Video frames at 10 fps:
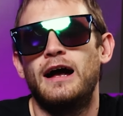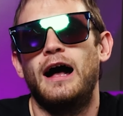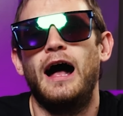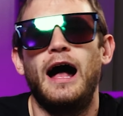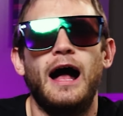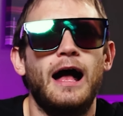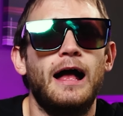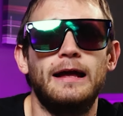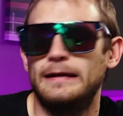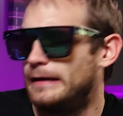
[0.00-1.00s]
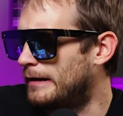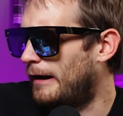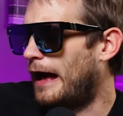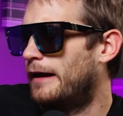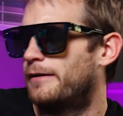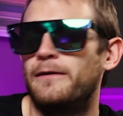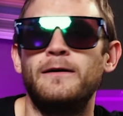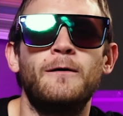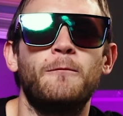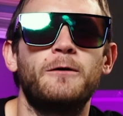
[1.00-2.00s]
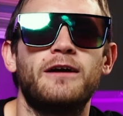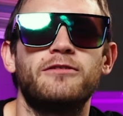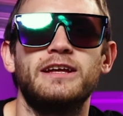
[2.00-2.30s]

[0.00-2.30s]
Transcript: Uh, you know, I don't know. Whatever